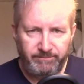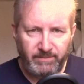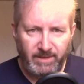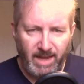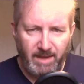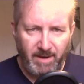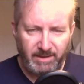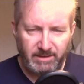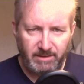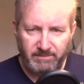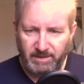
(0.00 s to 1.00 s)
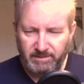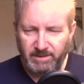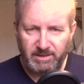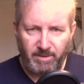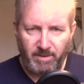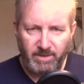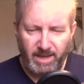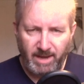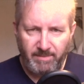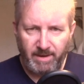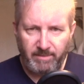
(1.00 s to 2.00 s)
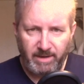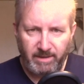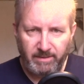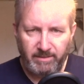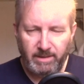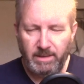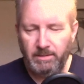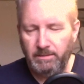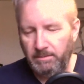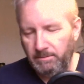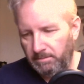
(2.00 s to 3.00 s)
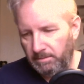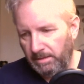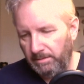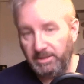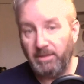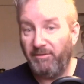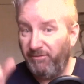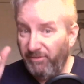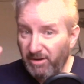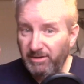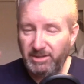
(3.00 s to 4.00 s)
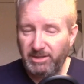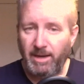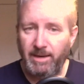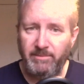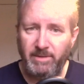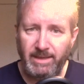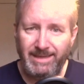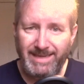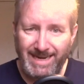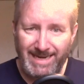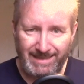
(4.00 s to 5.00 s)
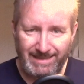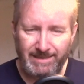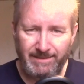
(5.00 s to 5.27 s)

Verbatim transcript: The airbag's not. There's a problem with the airbag. We can't do it. Oh, no. So the first time that he did it